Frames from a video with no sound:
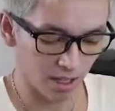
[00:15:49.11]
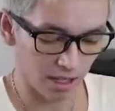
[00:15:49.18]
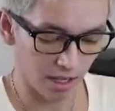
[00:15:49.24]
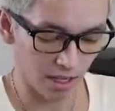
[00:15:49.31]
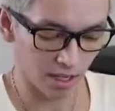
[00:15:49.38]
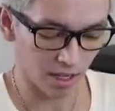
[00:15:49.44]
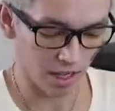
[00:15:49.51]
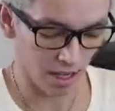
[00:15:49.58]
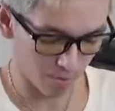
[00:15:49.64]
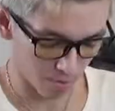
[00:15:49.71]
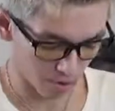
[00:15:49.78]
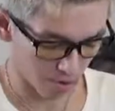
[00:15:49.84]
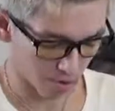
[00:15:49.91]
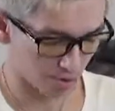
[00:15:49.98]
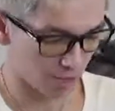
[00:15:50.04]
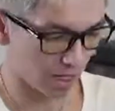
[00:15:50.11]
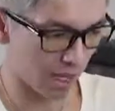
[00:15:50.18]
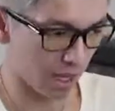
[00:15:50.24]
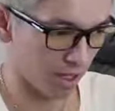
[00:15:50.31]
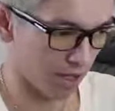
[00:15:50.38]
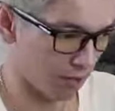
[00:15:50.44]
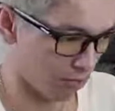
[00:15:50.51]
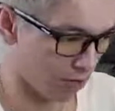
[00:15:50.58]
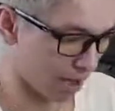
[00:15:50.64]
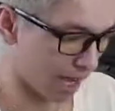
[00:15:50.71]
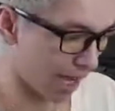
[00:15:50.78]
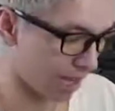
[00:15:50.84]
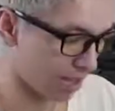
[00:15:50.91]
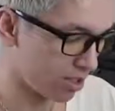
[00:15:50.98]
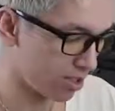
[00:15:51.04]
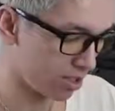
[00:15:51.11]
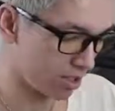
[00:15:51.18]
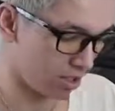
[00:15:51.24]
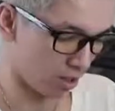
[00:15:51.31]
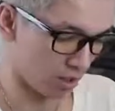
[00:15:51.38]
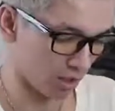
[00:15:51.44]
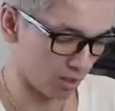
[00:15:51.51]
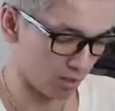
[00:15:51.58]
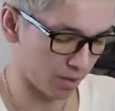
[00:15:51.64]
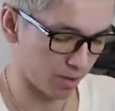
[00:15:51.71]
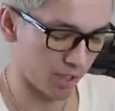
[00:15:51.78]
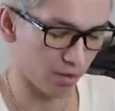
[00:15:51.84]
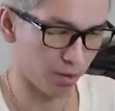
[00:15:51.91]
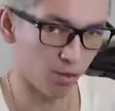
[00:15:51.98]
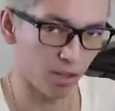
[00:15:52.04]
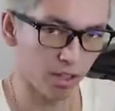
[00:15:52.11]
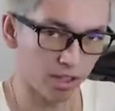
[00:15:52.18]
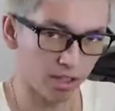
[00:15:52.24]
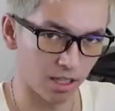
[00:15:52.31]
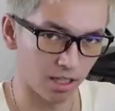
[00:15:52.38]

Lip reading: that Amazon can't run ads on specific products.